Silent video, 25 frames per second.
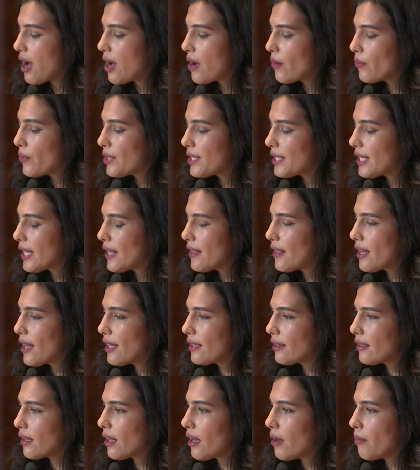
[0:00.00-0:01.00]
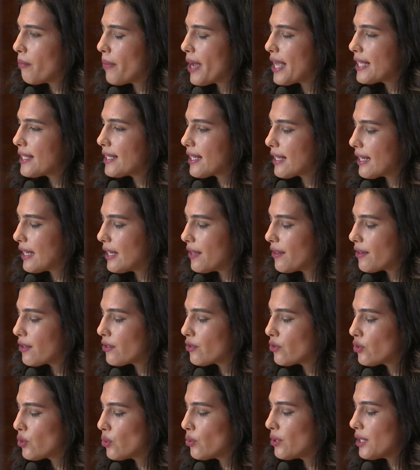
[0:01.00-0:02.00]
We see that basically there
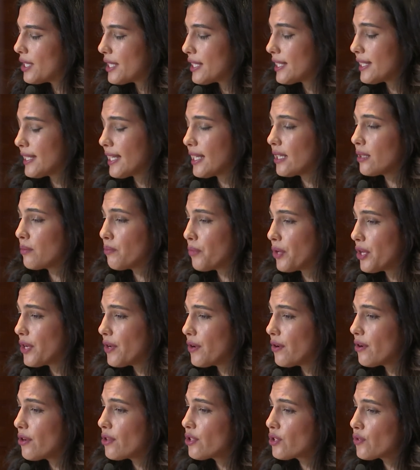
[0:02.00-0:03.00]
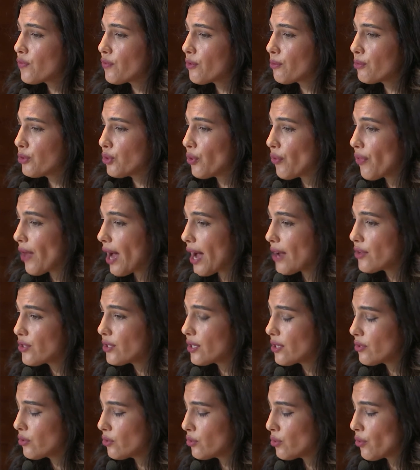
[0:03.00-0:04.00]
are two distinct periods from
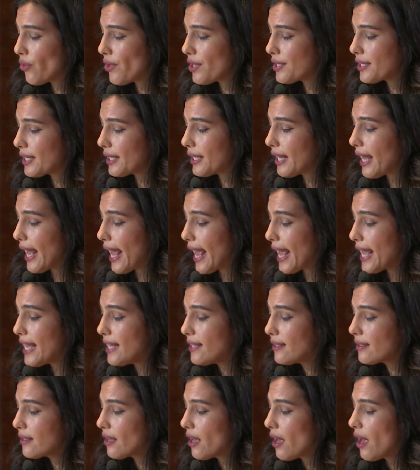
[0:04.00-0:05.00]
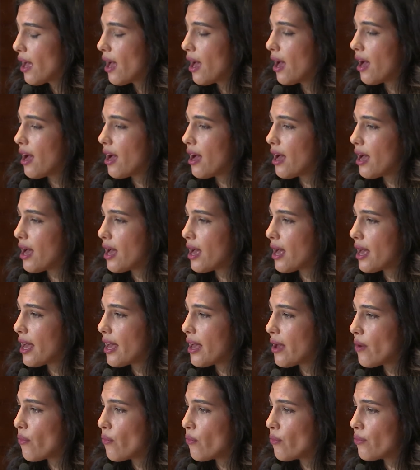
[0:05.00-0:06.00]
2000 to 2008.
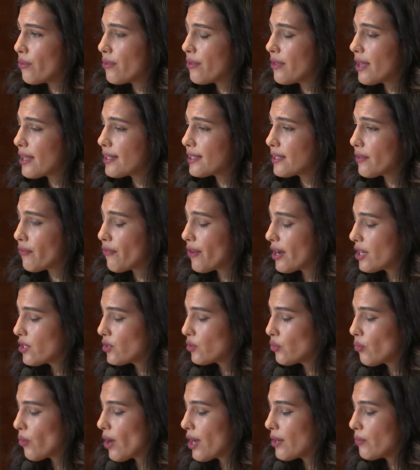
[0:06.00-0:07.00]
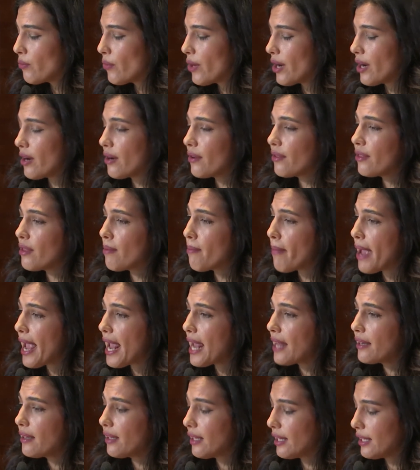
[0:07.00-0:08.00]
That's the first one where the
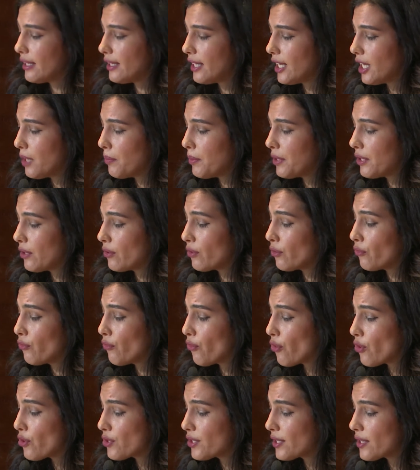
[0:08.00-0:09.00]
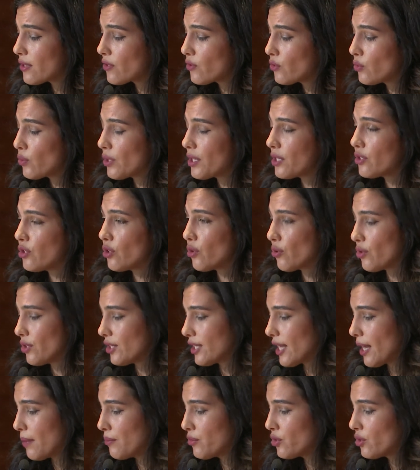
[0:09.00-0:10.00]
main inhibiting forces to energy
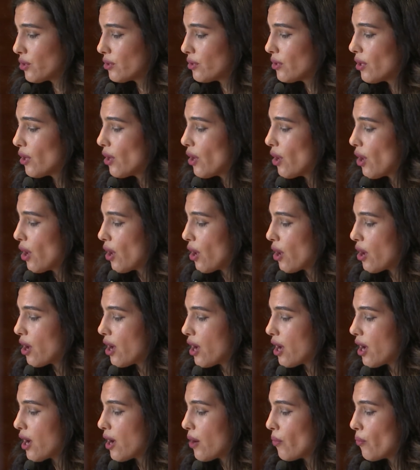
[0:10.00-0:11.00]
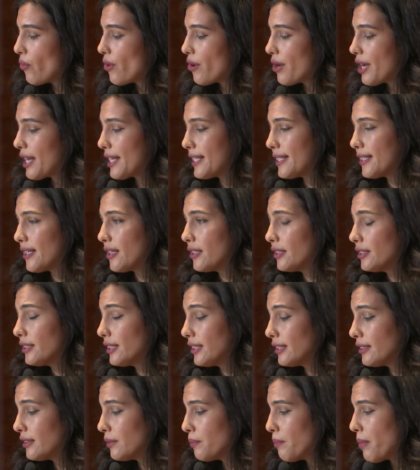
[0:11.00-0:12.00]
consumption were
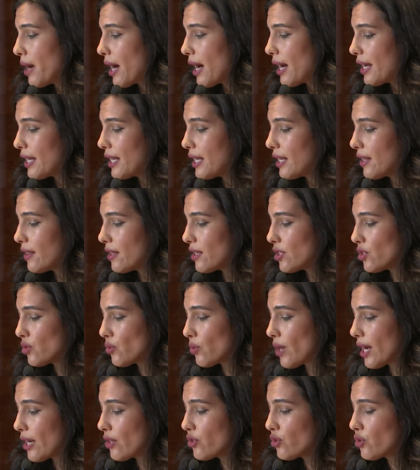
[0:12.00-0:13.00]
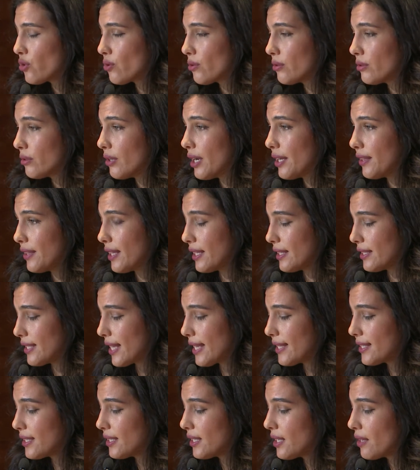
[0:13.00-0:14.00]
exerted by the structural and the
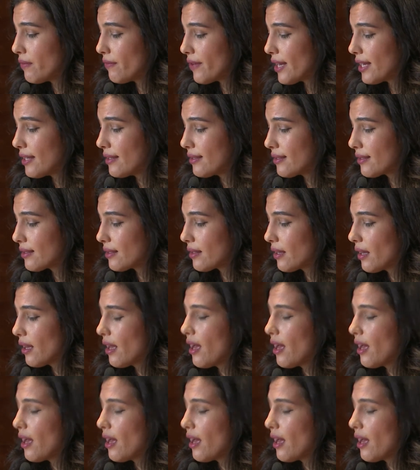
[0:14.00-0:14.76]
intensity effects,